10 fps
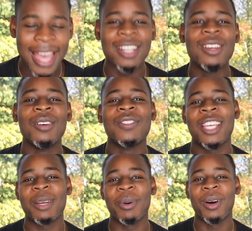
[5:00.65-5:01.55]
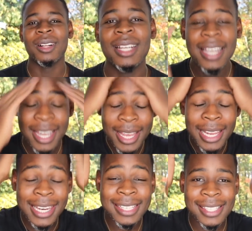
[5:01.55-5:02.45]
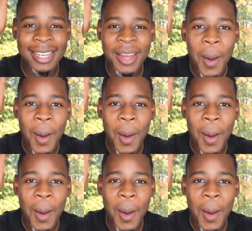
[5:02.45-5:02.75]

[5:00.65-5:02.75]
and love Jake Paul. Listen,